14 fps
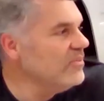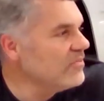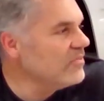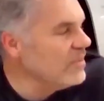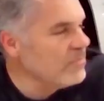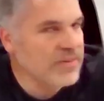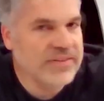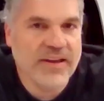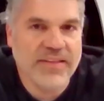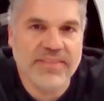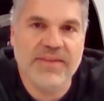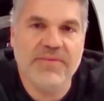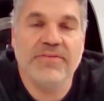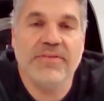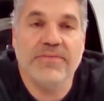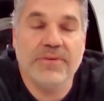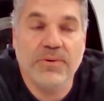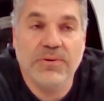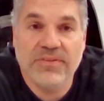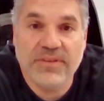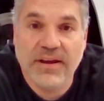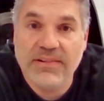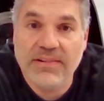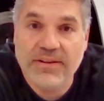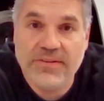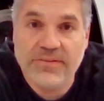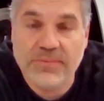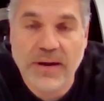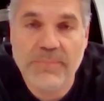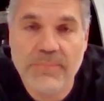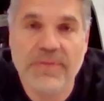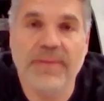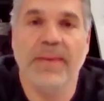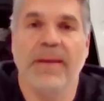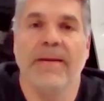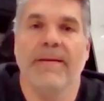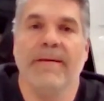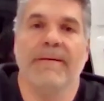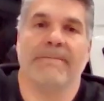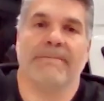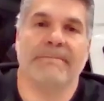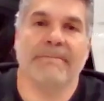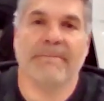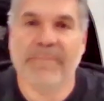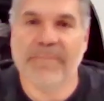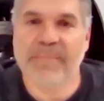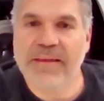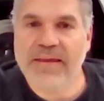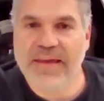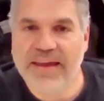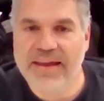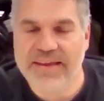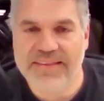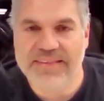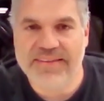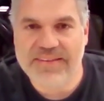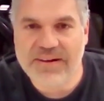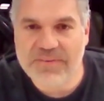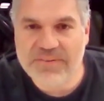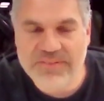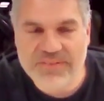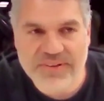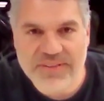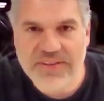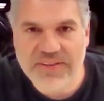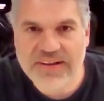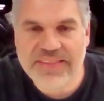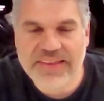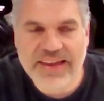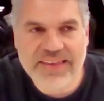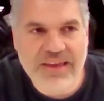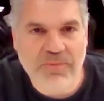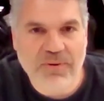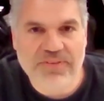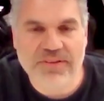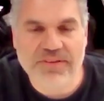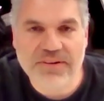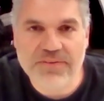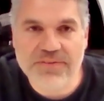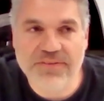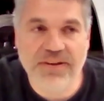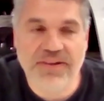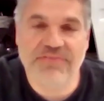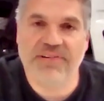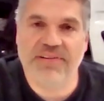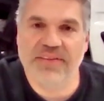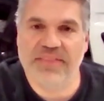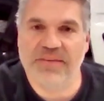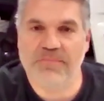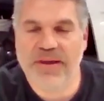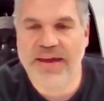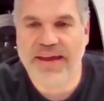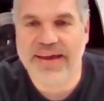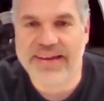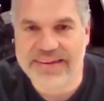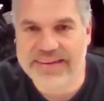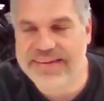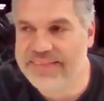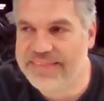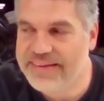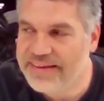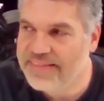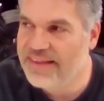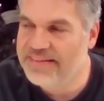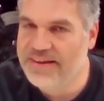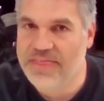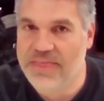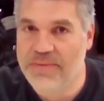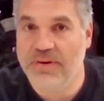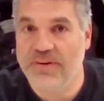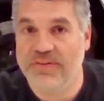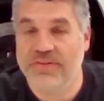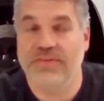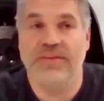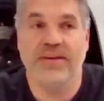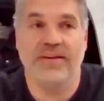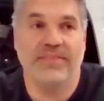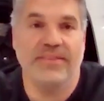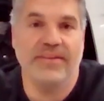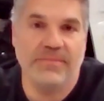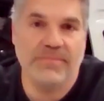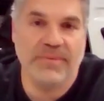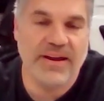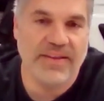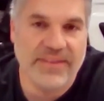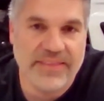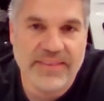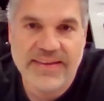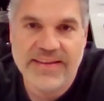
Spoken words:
something kind of neat with it. Of course, LS swap it. And, I was looking at what to do different in the back. And that's kind of the most unique thing about it